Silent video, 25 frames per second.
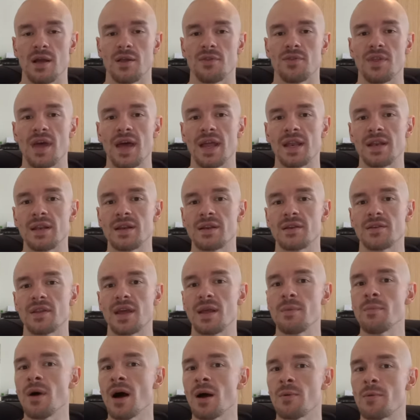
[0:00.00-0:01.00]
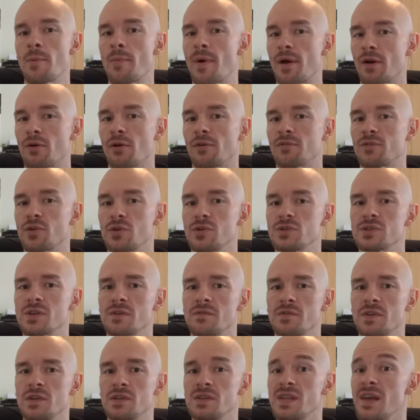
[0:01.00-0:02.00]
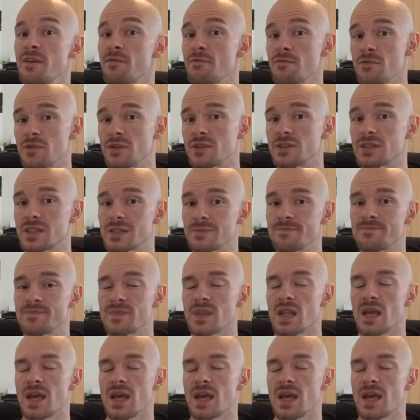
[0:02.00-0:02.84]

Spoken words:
then they might be better off doing something different.